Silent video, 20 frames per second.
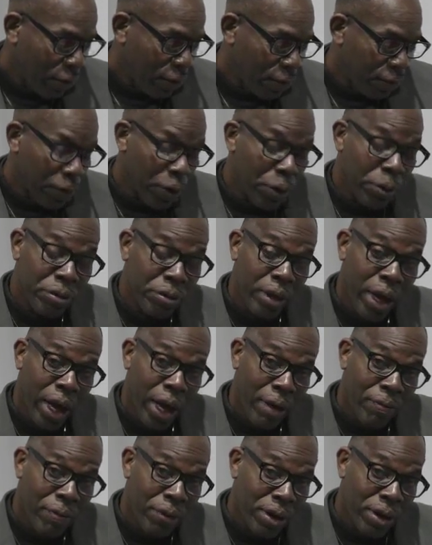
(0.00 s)
first
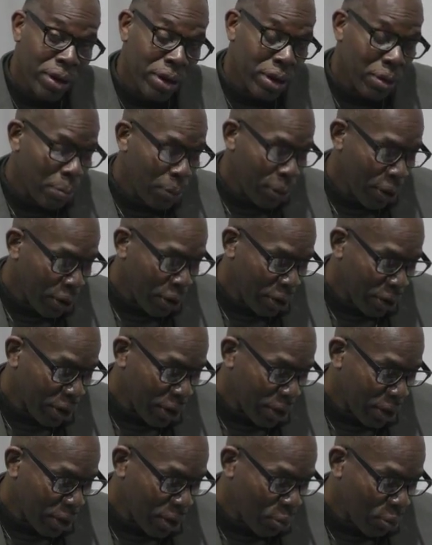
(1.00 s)
African
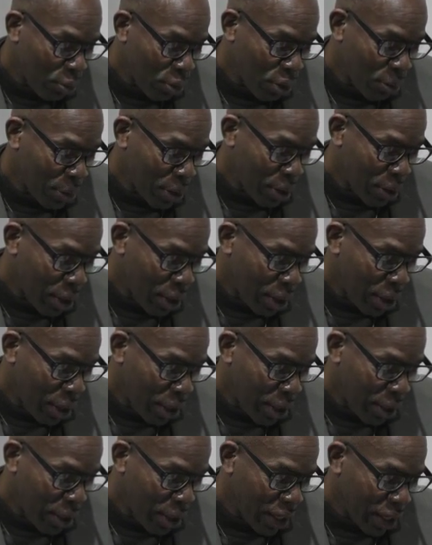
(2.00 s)
American woman
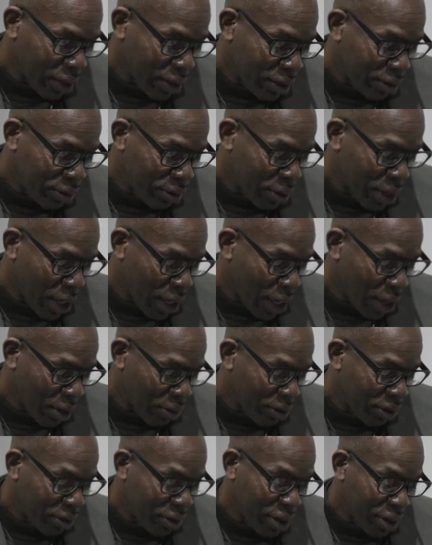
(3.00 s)
elected to
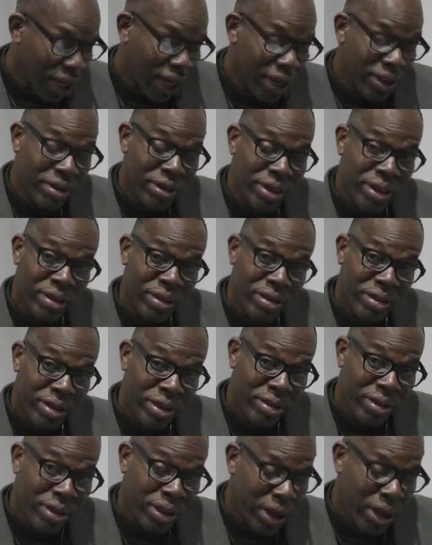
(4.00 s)
Congress in
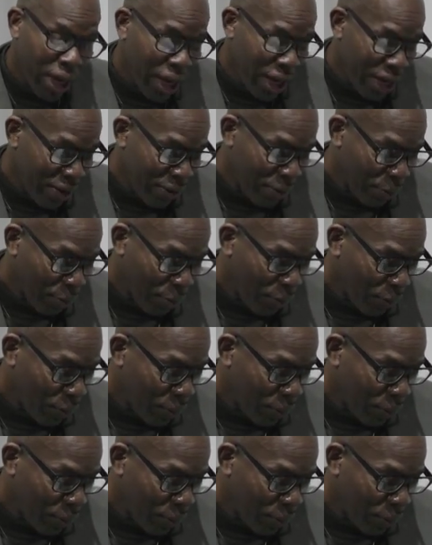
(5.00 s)
1968